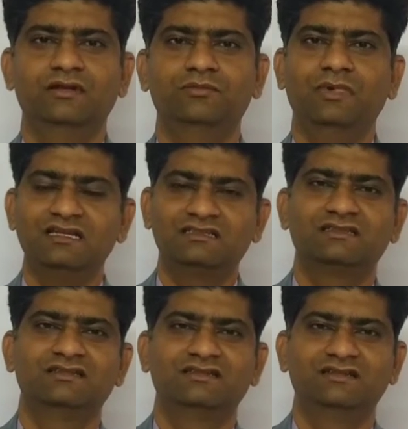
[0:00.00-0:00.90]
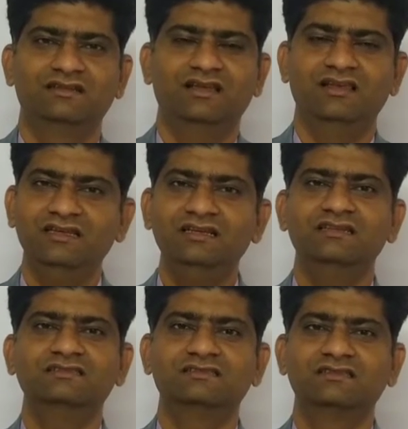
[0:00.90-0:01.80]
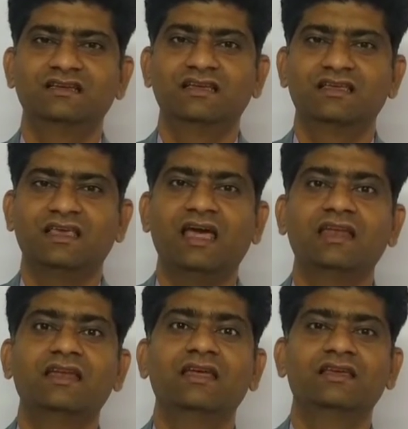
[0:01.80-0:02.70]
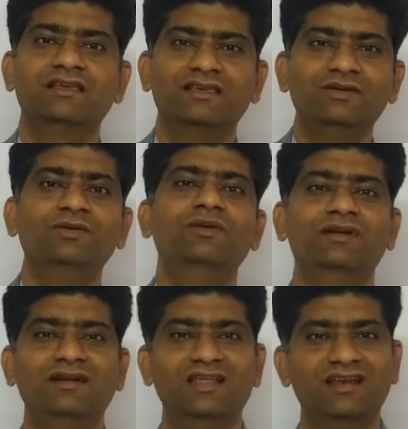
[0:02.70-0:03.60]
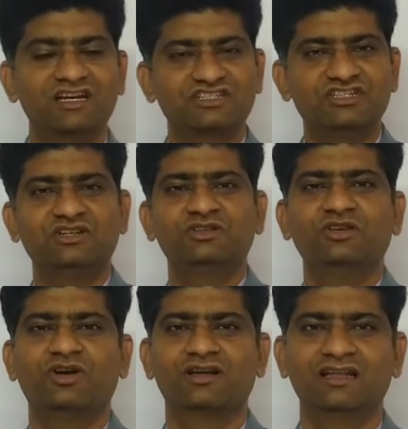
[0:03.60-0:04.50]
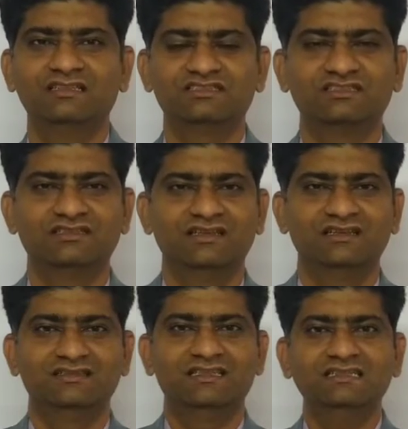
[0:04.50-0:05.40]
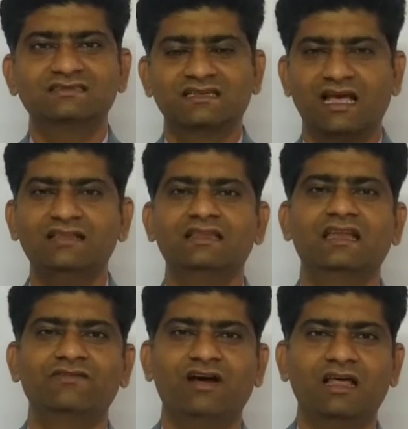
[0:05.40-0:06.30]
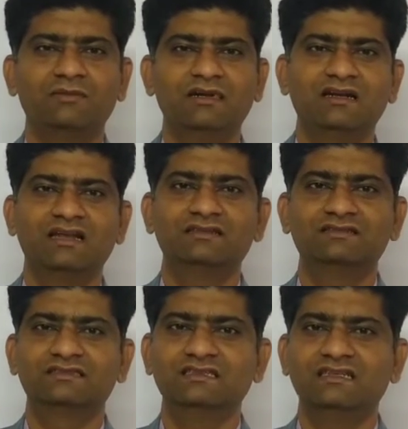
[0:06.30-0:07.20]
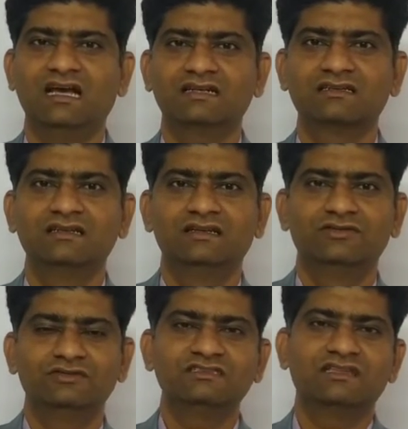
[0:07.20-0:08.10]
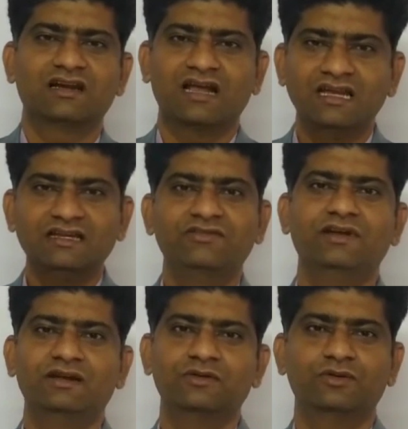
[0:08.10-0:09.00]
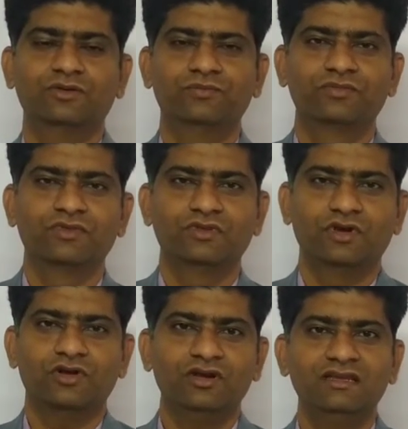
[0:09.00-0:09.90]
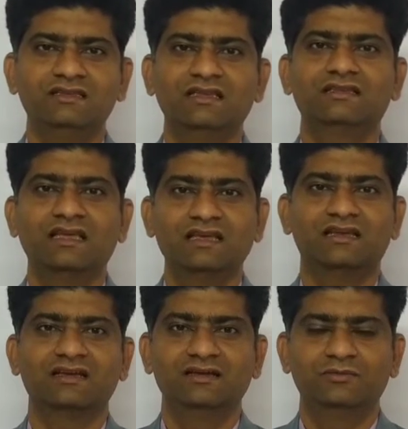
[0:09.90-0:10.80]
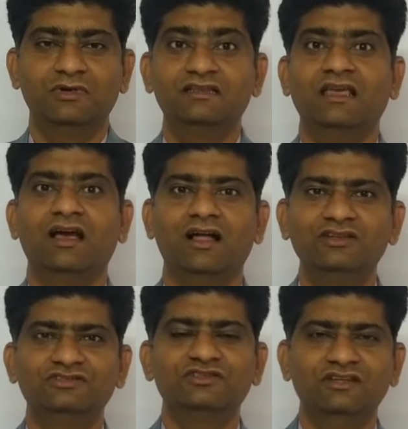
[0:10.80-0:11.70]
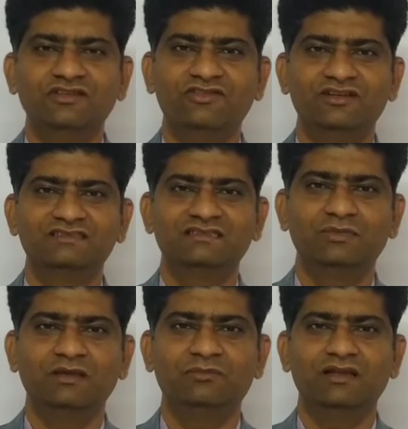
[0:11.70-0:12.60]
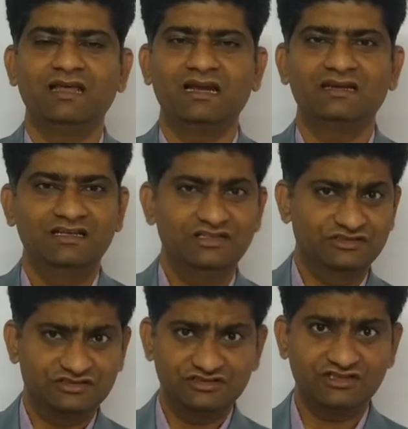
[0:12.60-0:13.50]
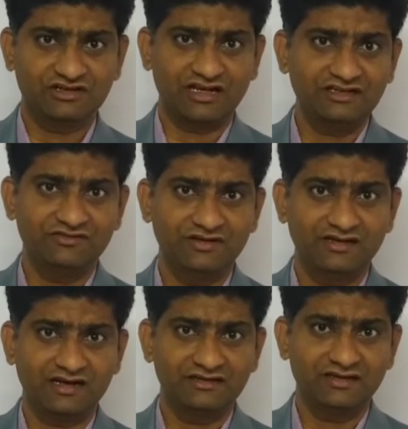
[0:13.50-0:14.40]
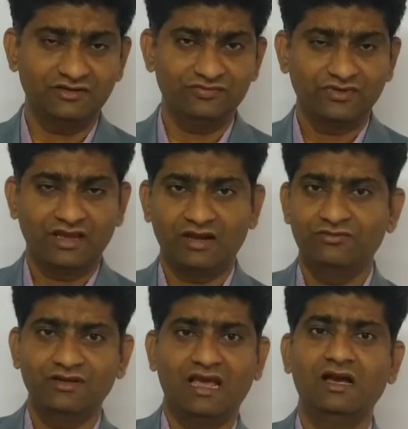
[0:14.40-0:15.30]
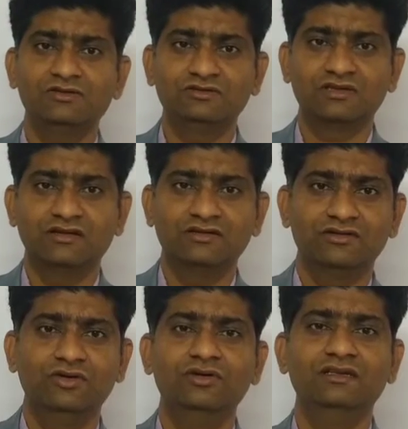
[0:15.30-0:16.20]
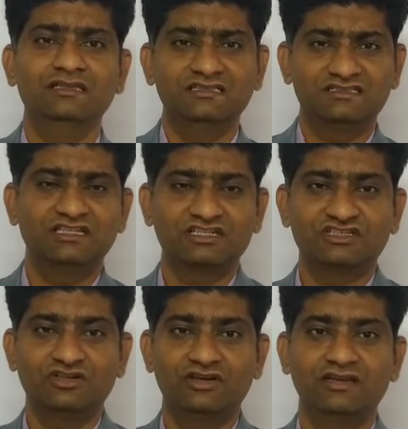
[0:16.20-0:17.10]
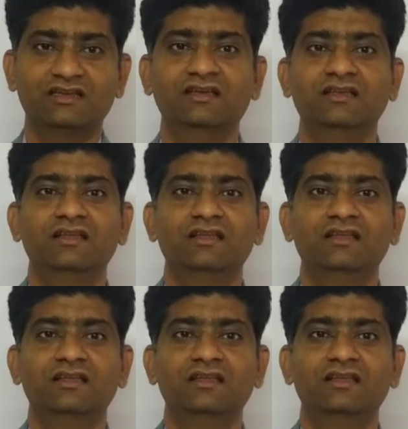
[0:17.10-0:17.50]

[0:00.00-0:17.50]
But leaders can give direction to the organization. They scan the environment and see that which is the right way to go. Not only they think, but they also influence the people that this is the right way right now and we have to go in this direction only.